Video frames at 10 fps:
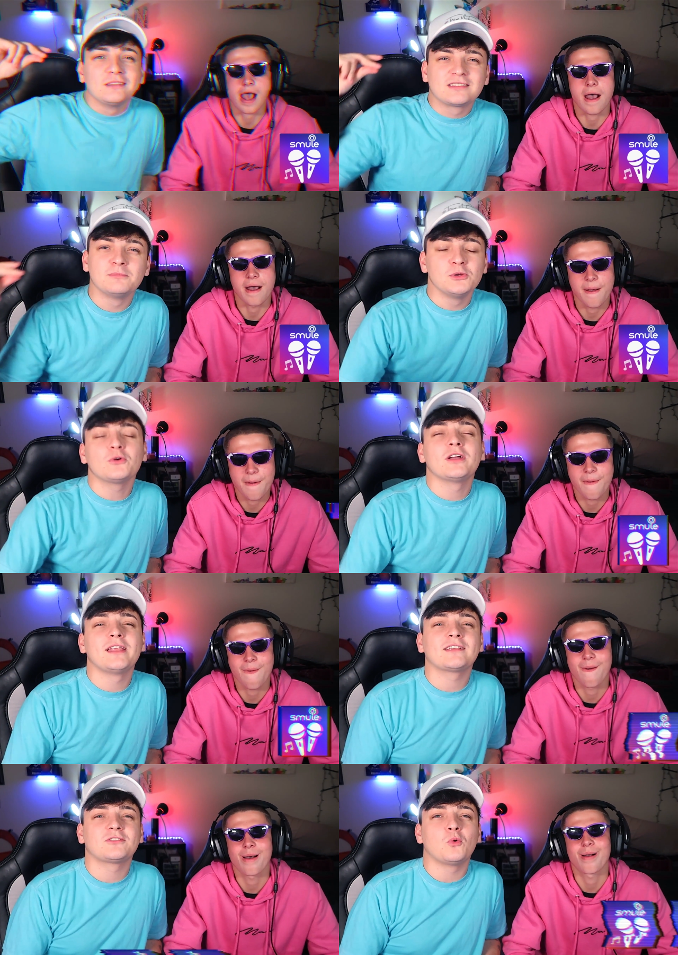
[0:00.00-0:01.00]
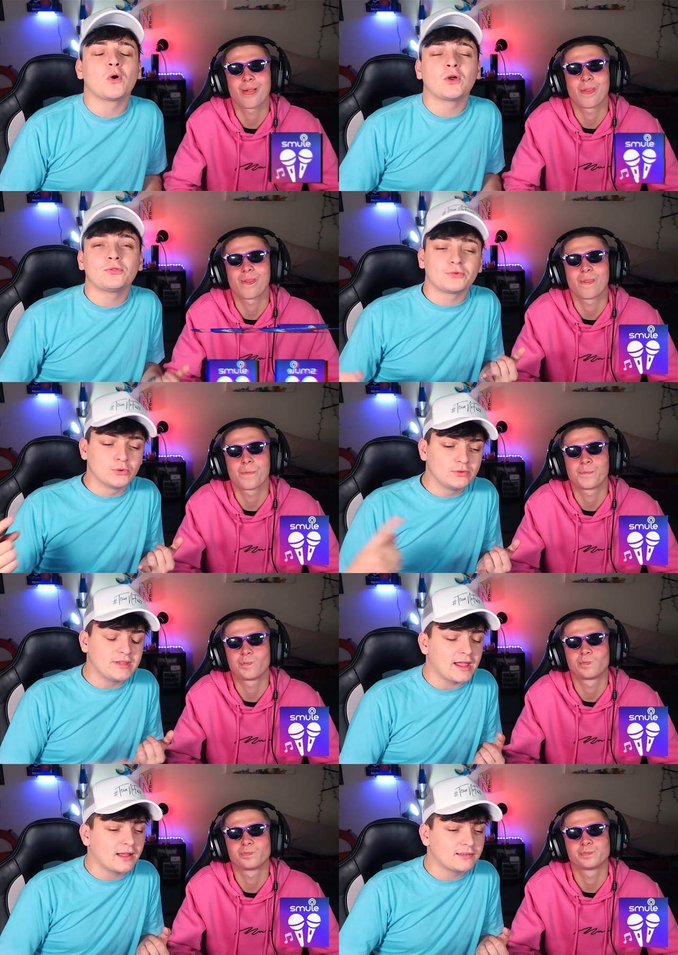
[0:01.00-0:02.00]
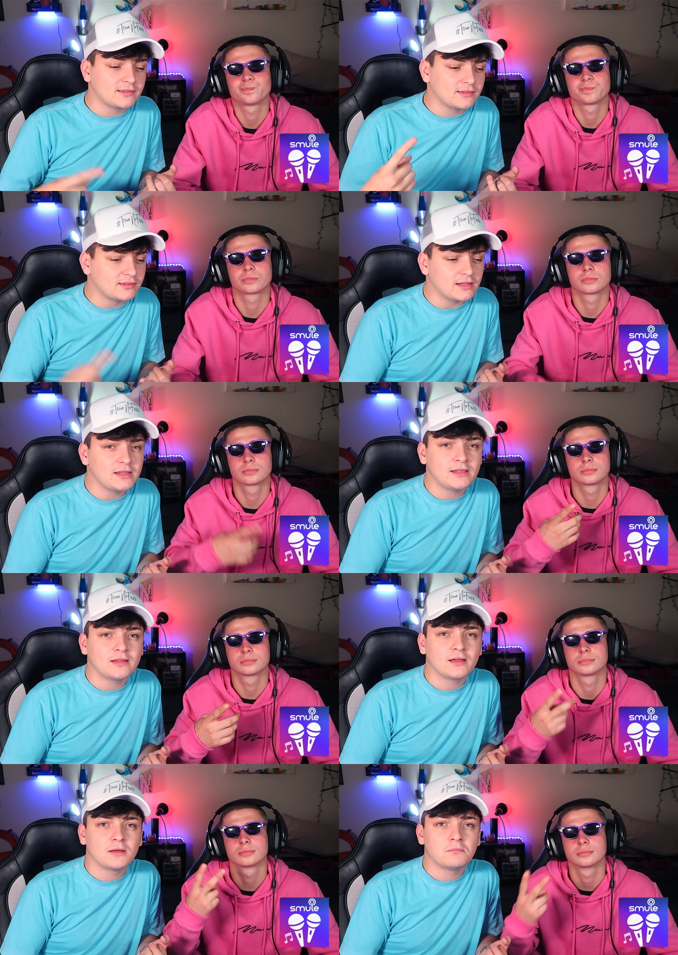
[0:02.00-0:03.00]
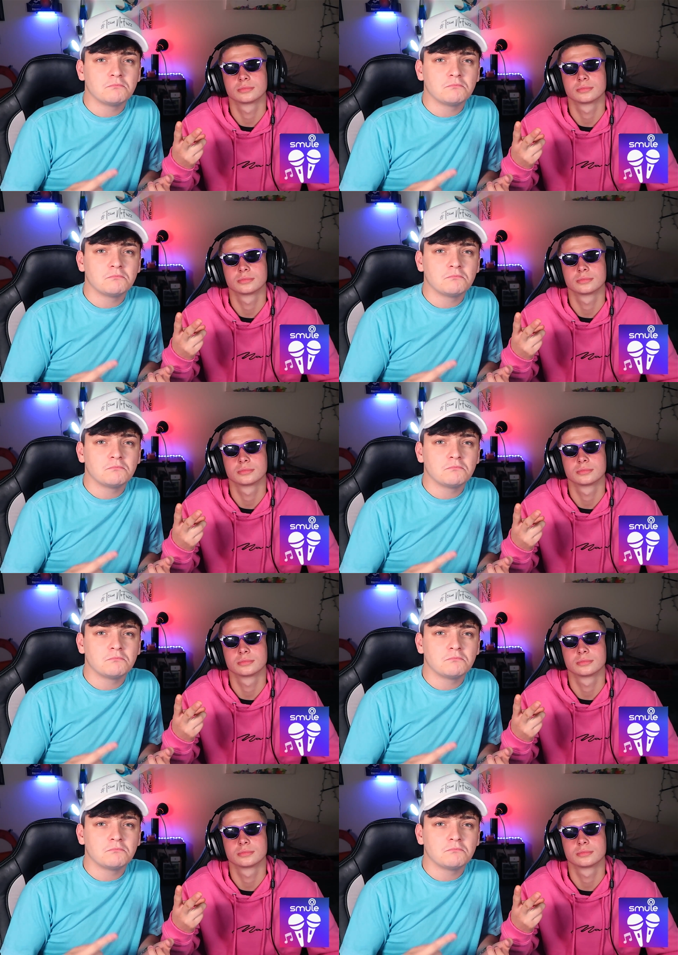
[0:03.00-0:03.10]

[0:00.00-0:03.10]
Speaker 1: Smule connects the world through dance, sing,